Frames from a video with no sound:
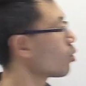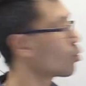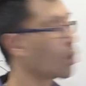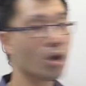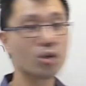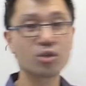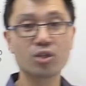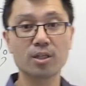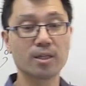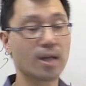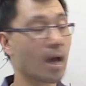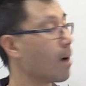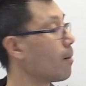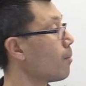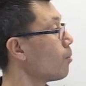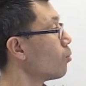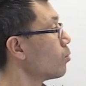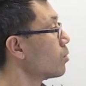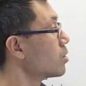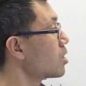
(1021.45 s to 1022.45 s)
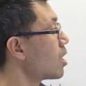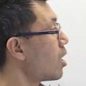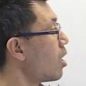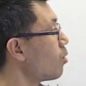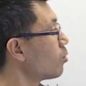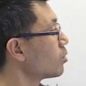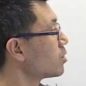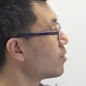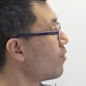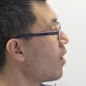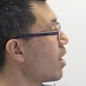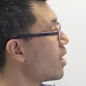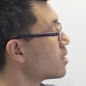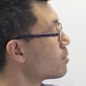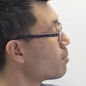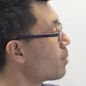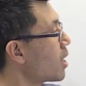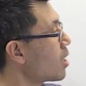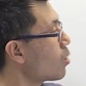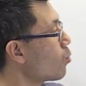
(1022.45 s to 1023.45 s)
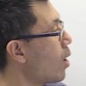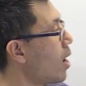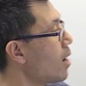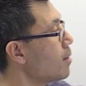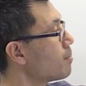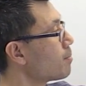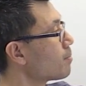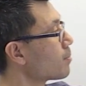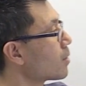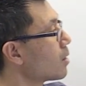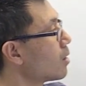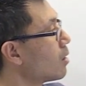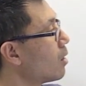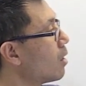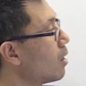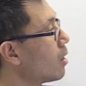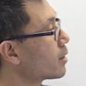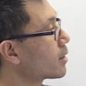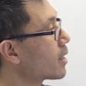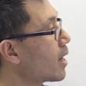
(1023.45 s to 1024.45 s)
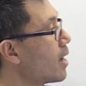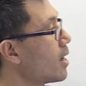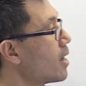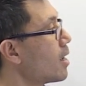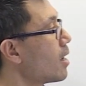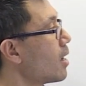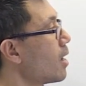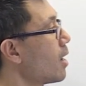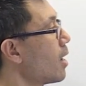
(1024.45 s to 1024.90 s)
quotient now, which I will define as P1, okay,